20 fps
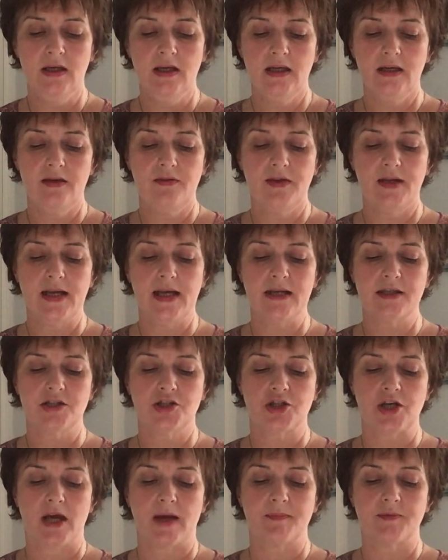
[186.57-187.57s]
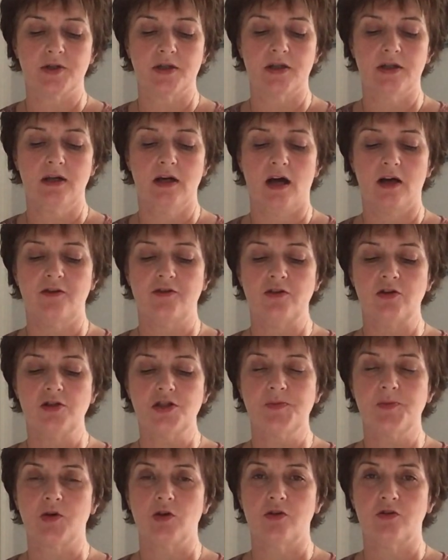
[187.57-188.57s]
In the next chapter, a false
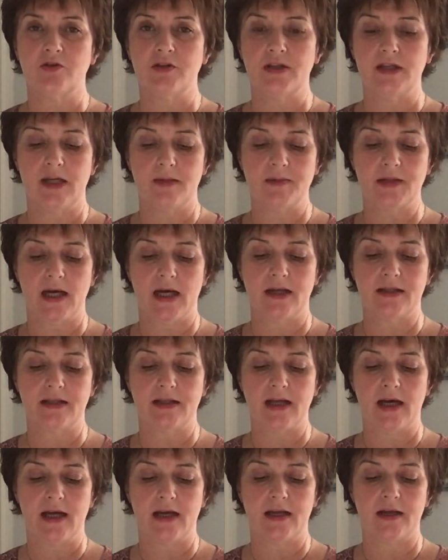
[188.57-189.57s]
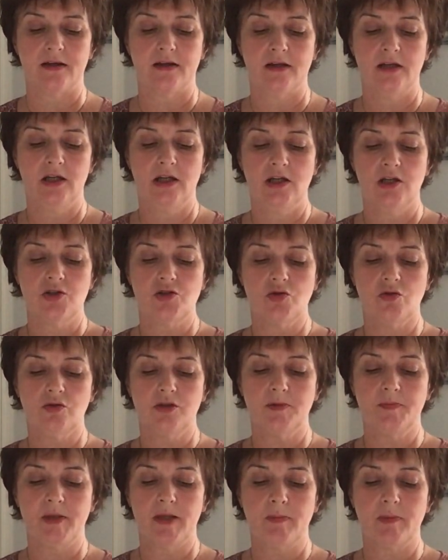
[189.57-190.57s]
prophet named Hananiah told
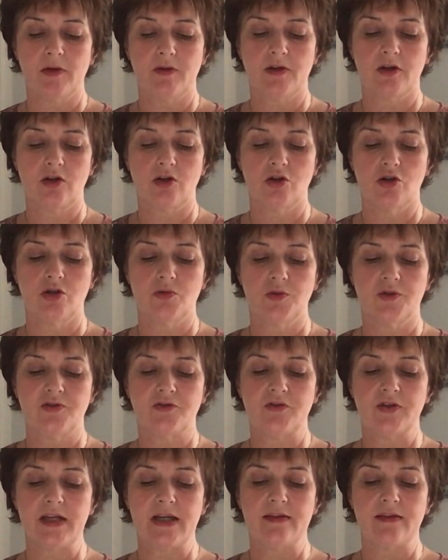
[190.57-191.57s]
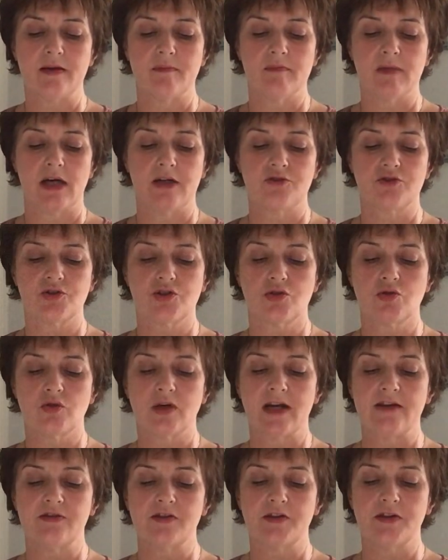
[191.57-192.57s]
the people that God would free them and restore
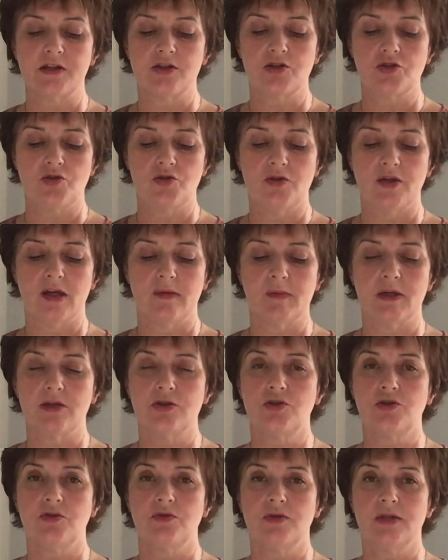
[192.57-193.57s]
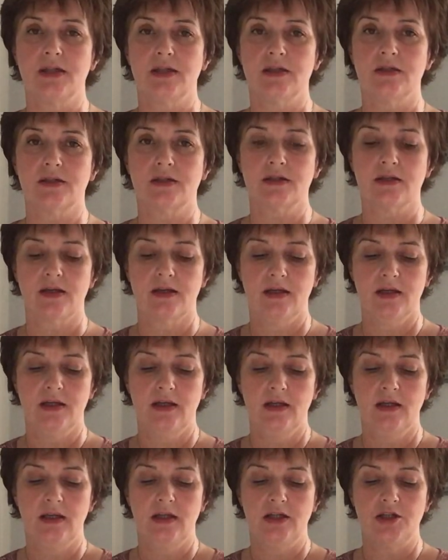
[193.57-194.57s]
everything to them in 2 years.
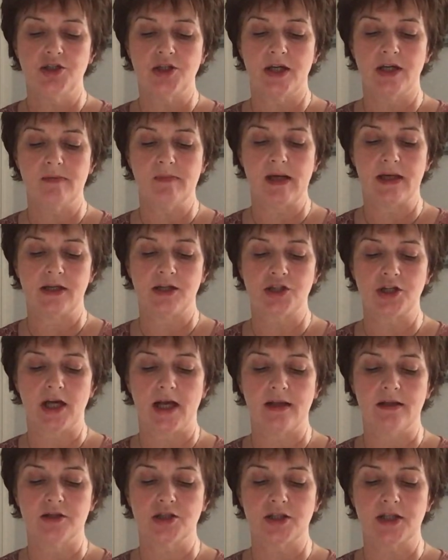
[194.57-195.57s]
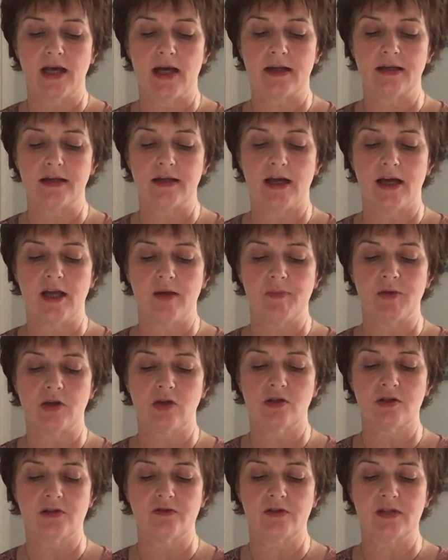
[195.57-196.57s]
Jeremiah challenged Hananiah
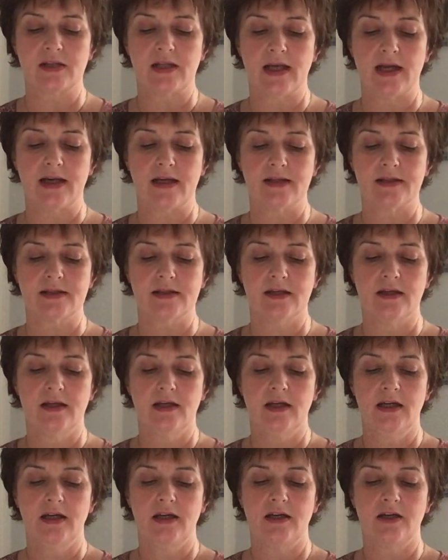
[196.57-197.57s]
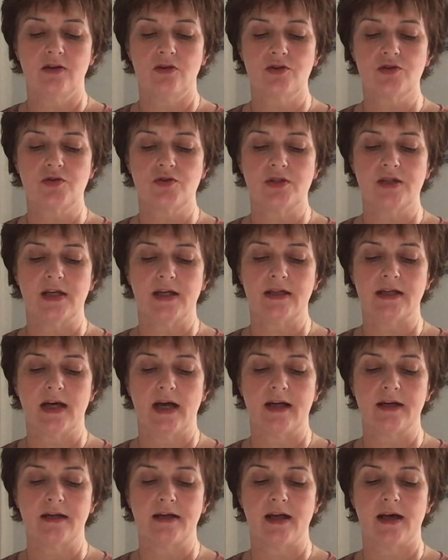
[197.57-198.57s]
because of his lies. He also said
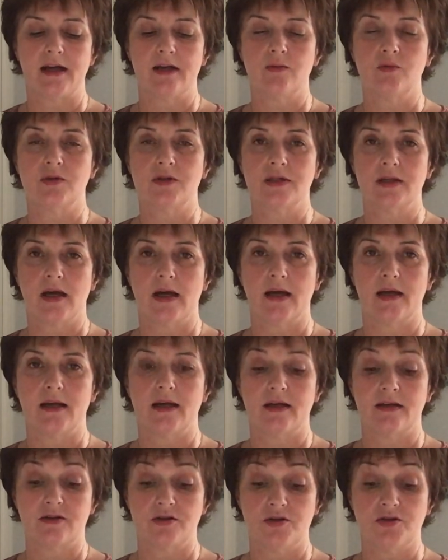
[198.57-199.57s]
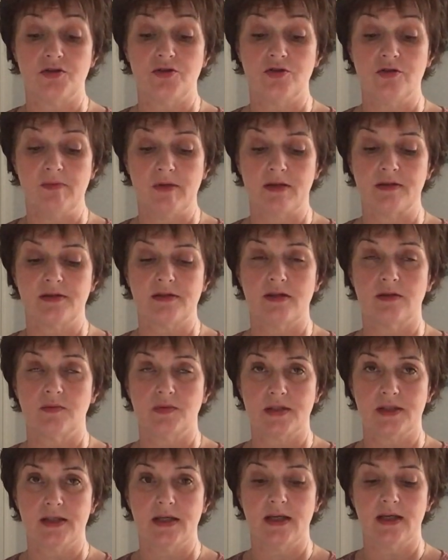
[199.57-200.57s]
Hananiah would die, and in 2 months he
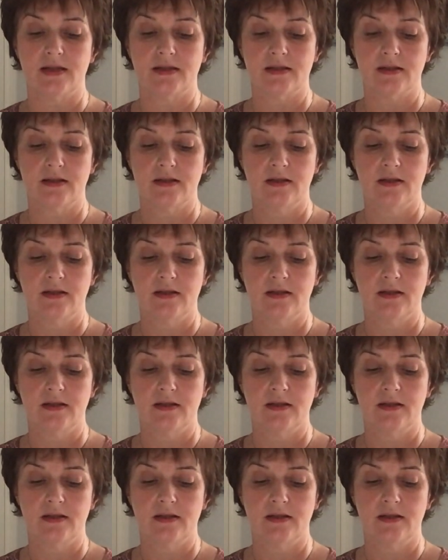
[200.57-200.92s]
was dead.